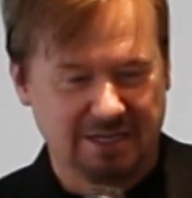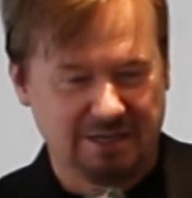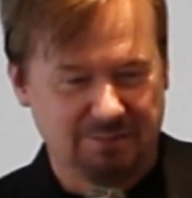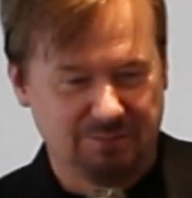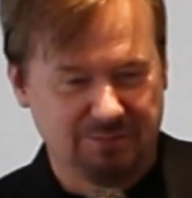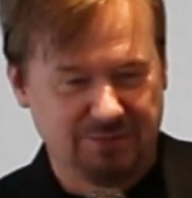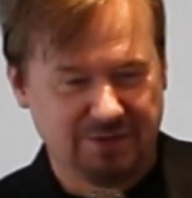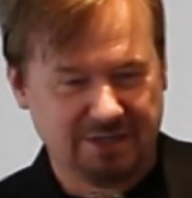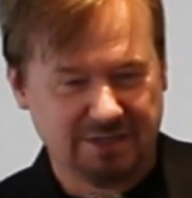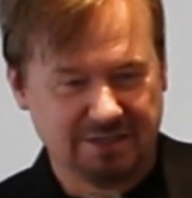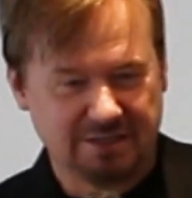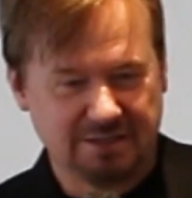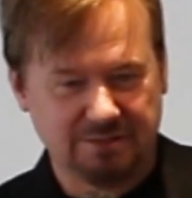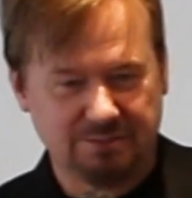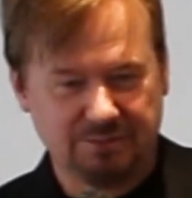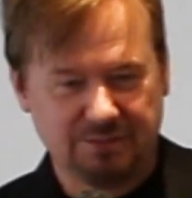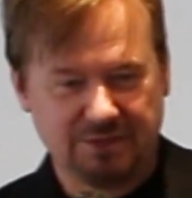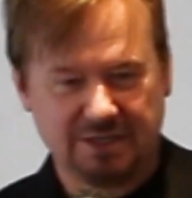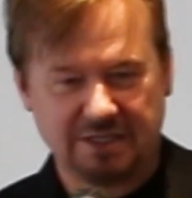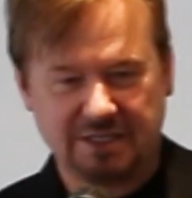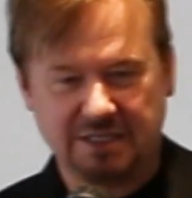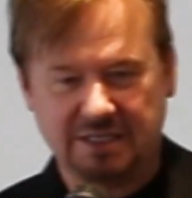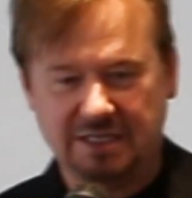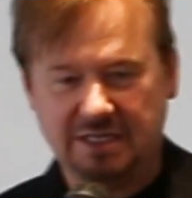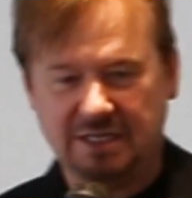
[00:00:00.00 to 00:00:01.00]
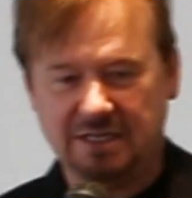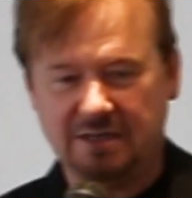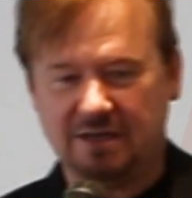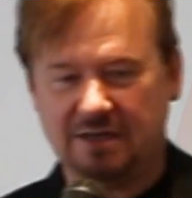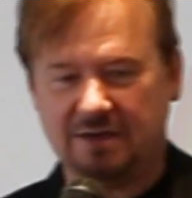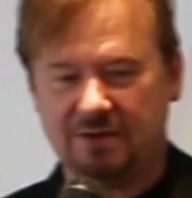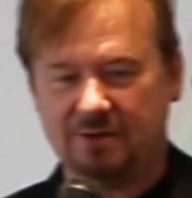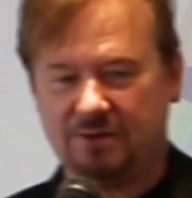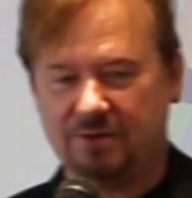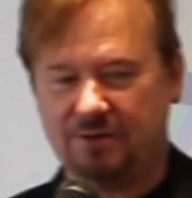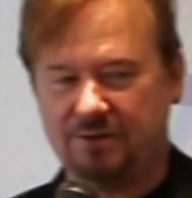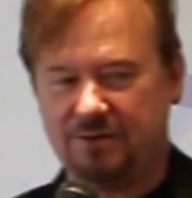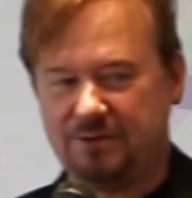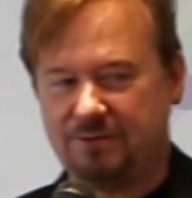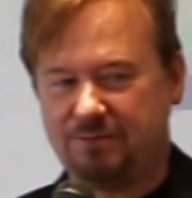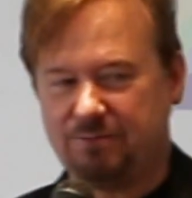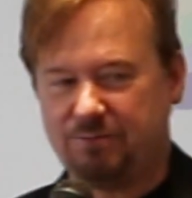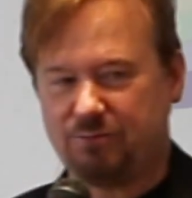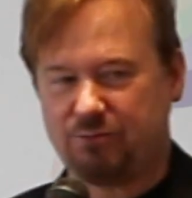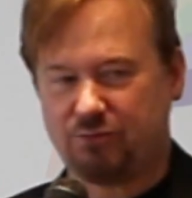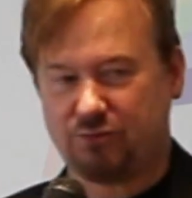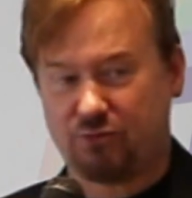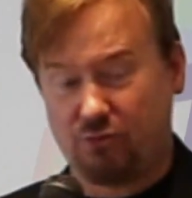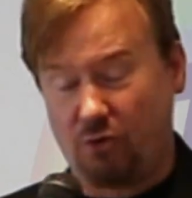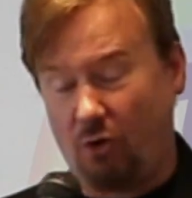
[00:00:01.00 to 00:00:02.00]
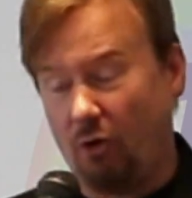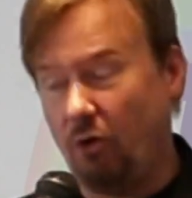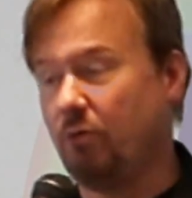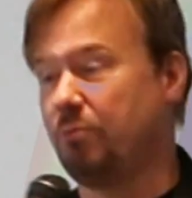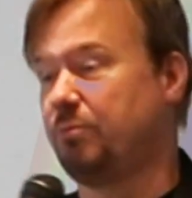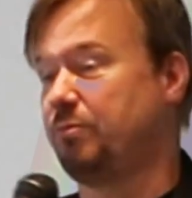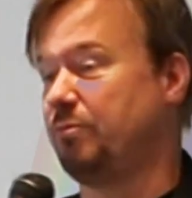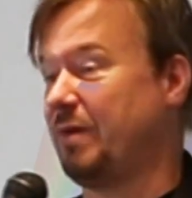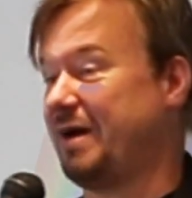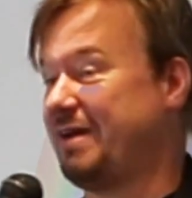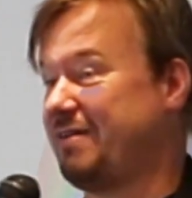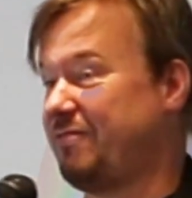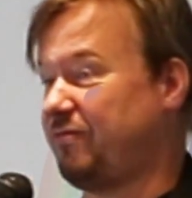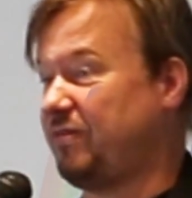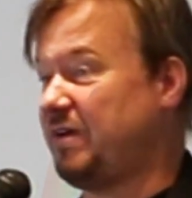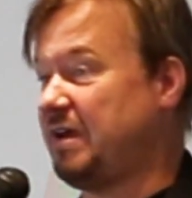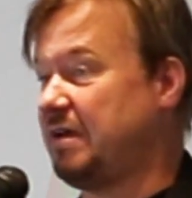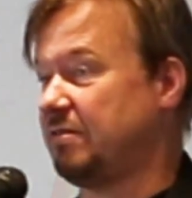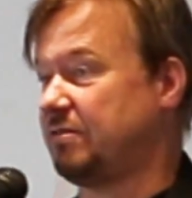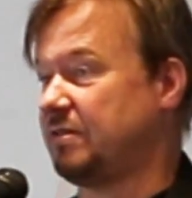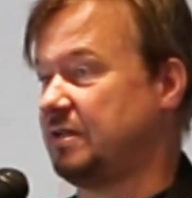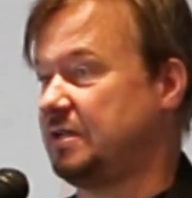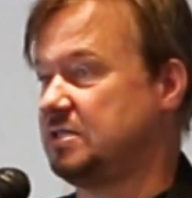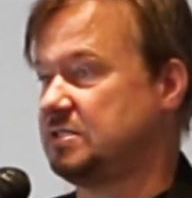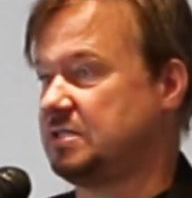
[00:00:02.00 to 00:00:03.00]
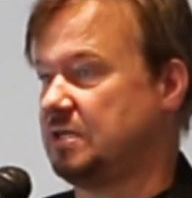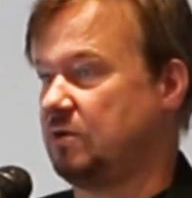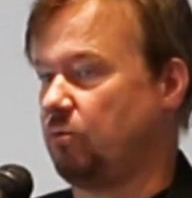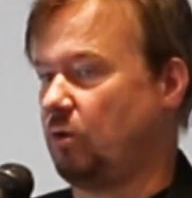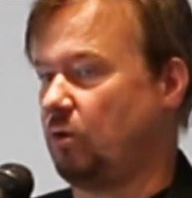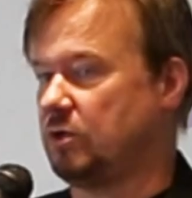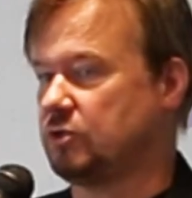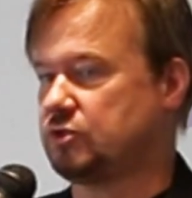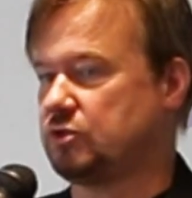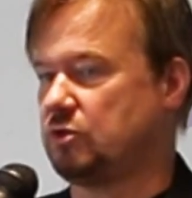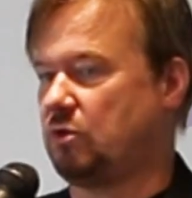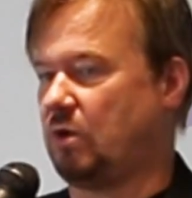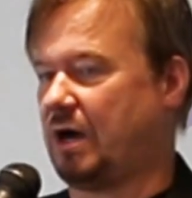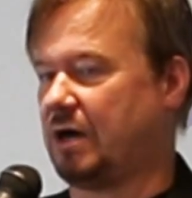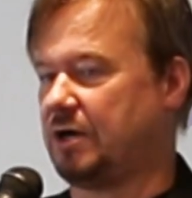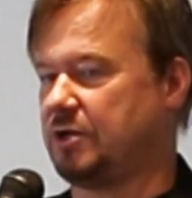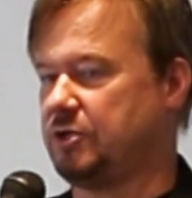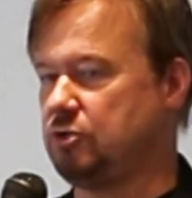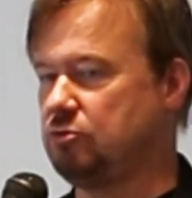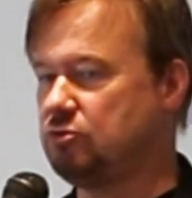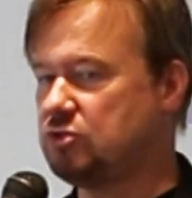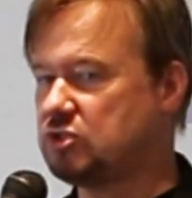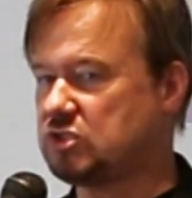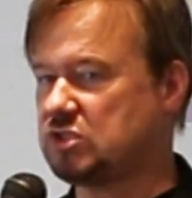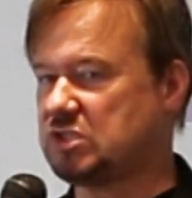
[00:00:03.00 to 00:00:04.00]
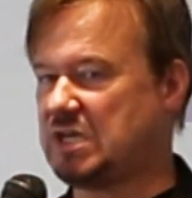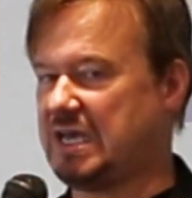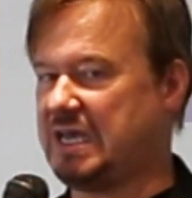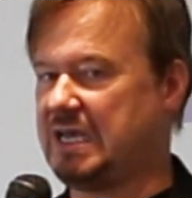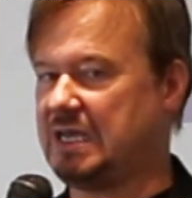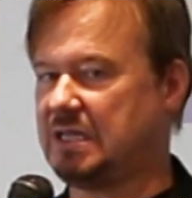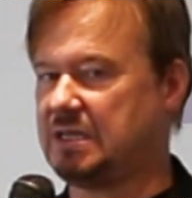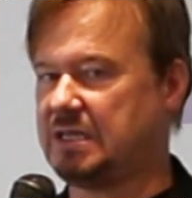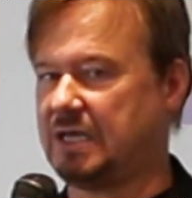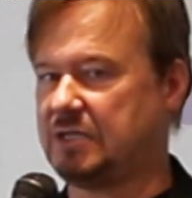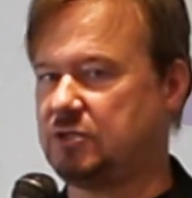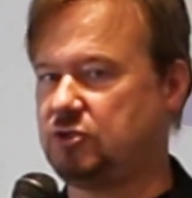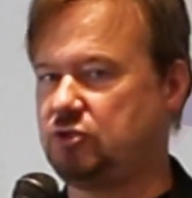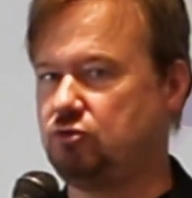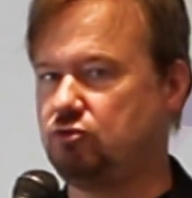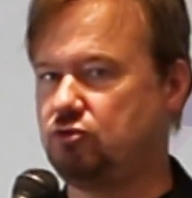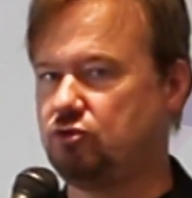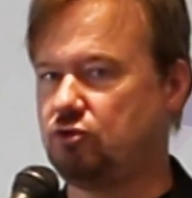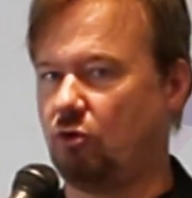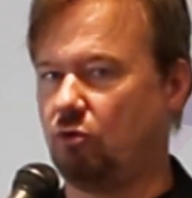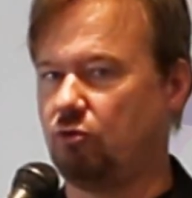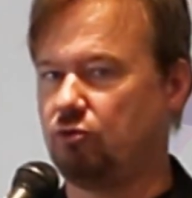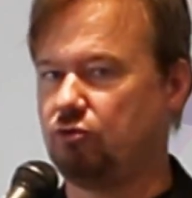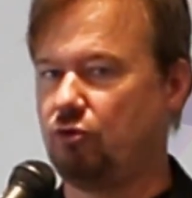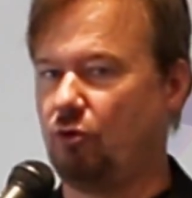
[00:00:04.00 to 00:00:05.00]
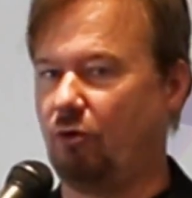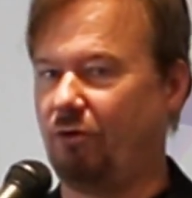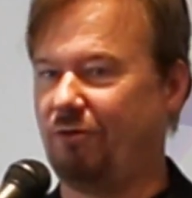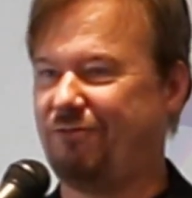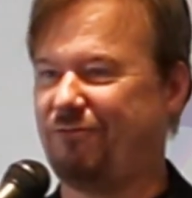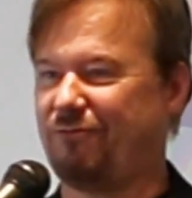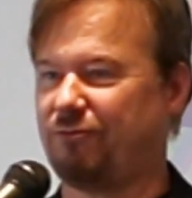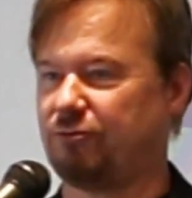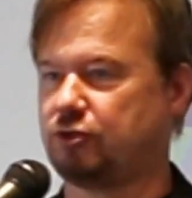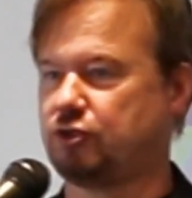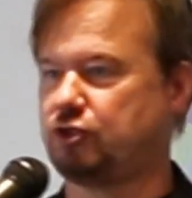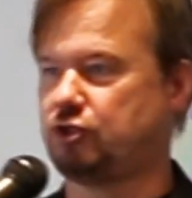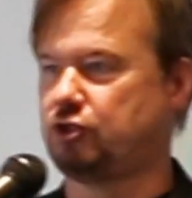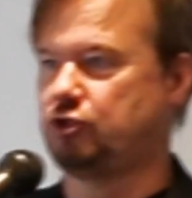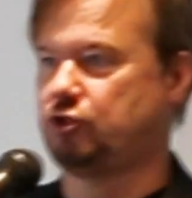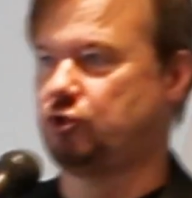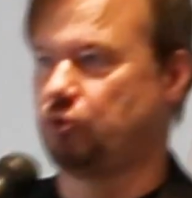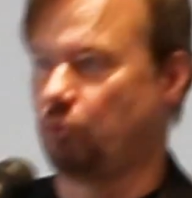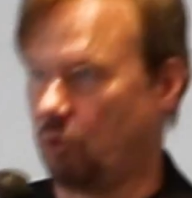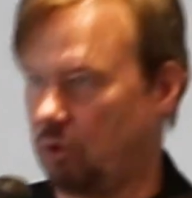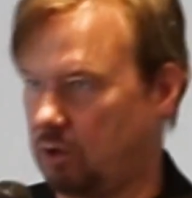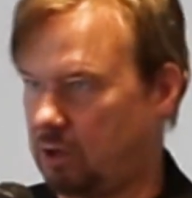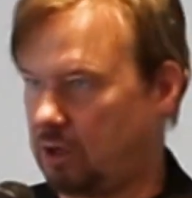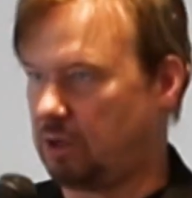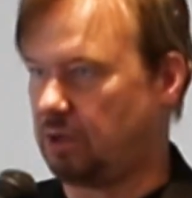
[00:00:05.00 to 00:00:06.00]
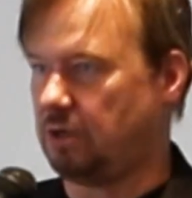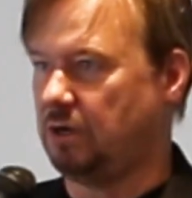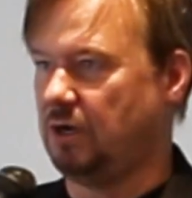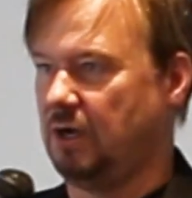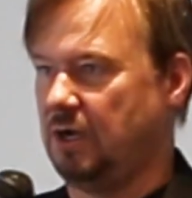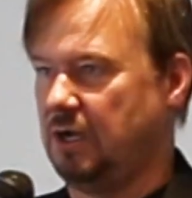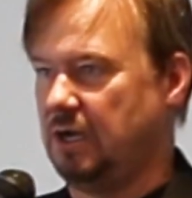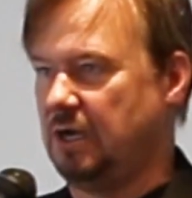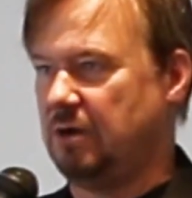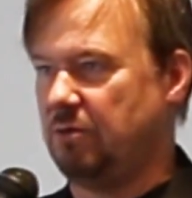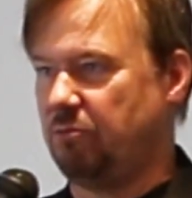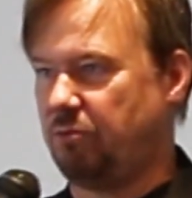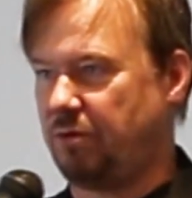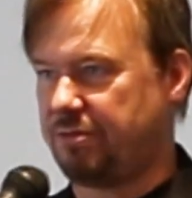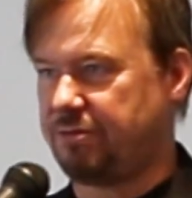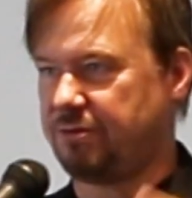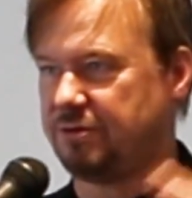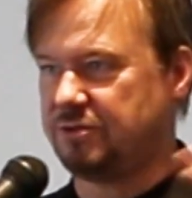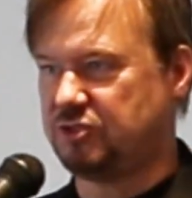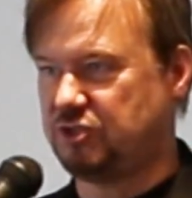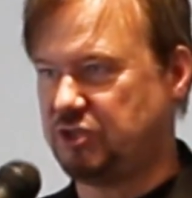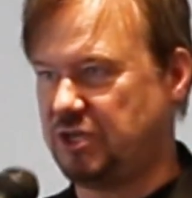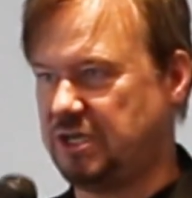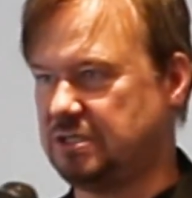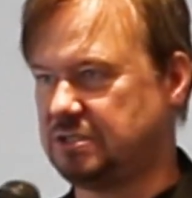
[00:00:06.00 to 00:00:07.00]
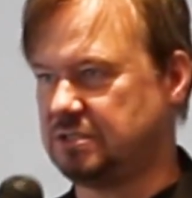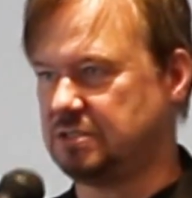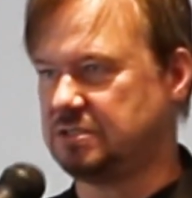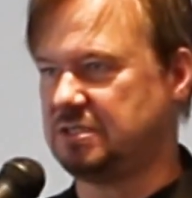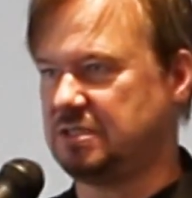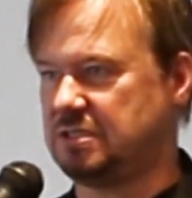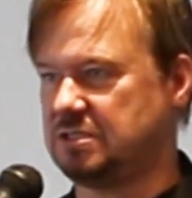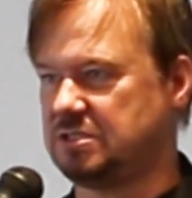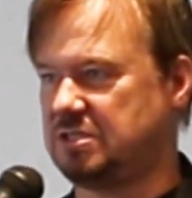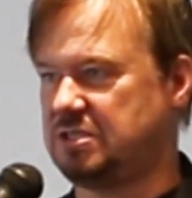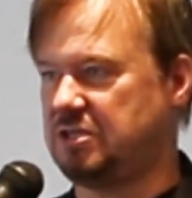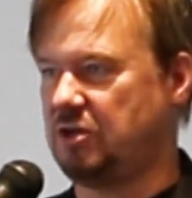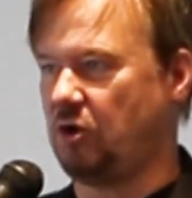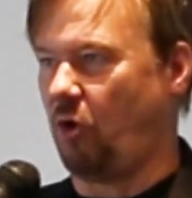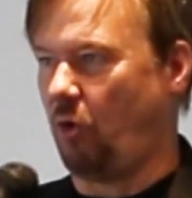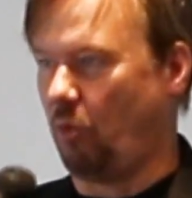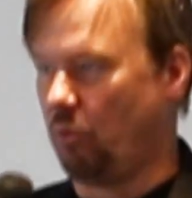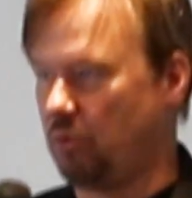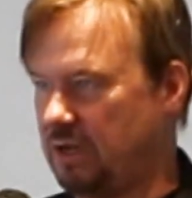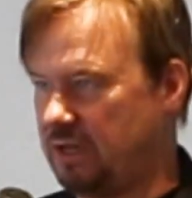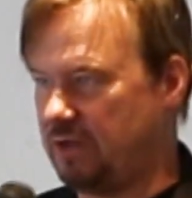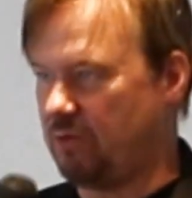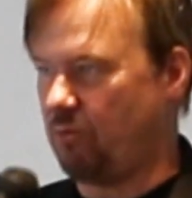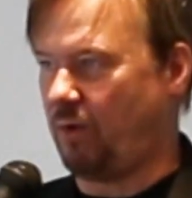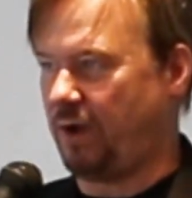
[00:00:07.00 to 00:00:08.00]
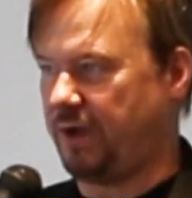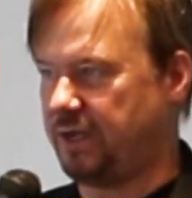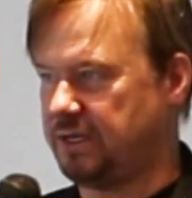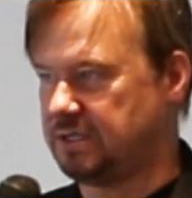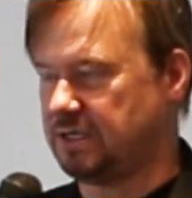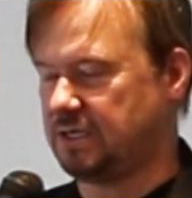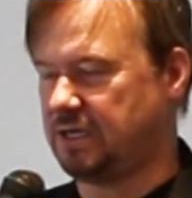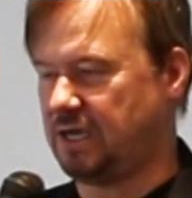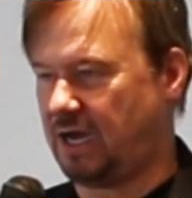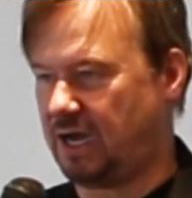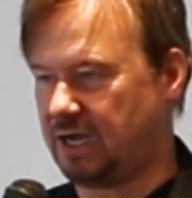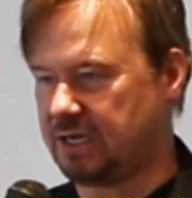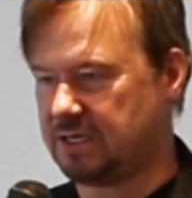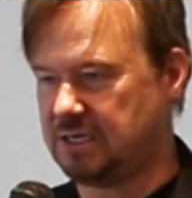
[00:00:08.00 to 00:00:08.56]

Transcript: But he probed my faith, and he said, so are you saying that you don't know for sure whether Jesus is the only way to God?